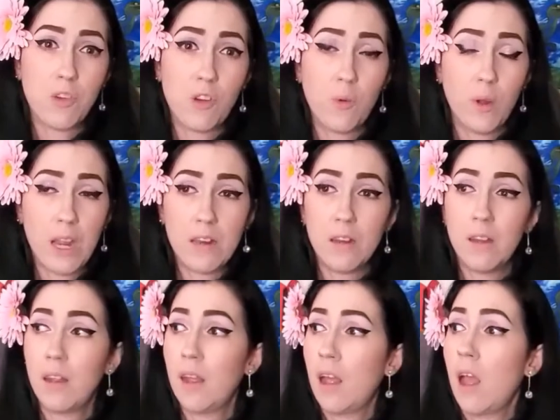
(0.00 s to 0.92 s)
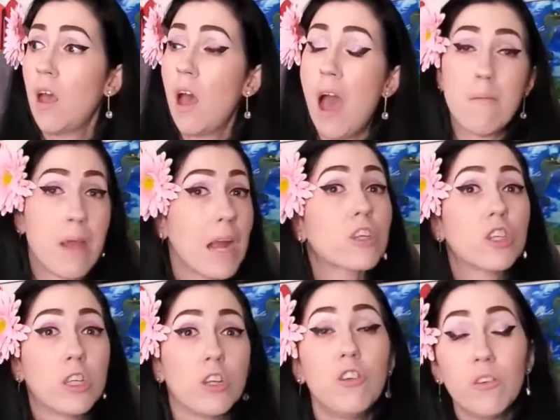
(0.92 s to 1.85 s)
doing. I'm
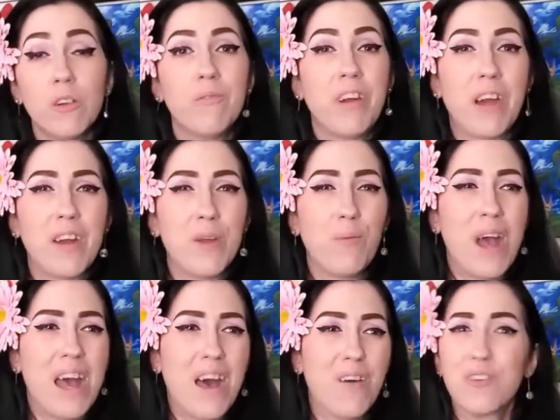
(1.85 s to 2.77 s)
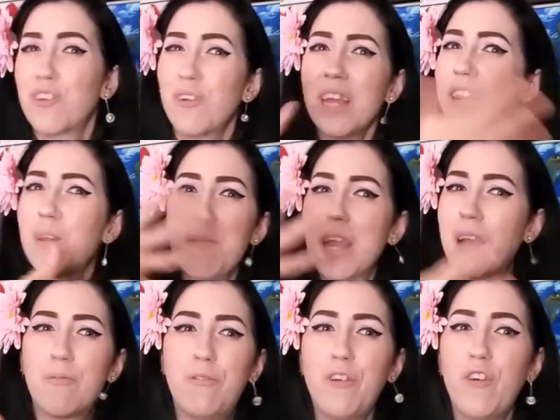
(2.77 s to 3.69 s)
actually doing very well. Don't let the
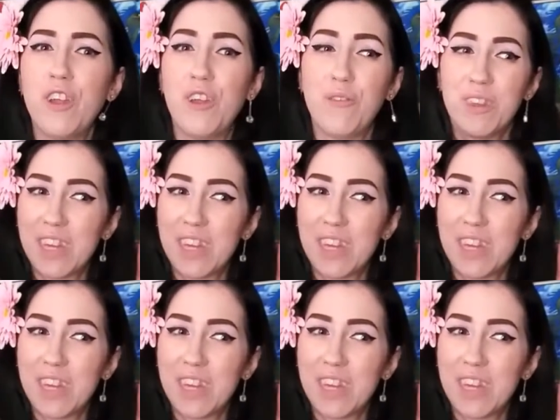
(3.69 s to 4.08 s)
makeup fool you.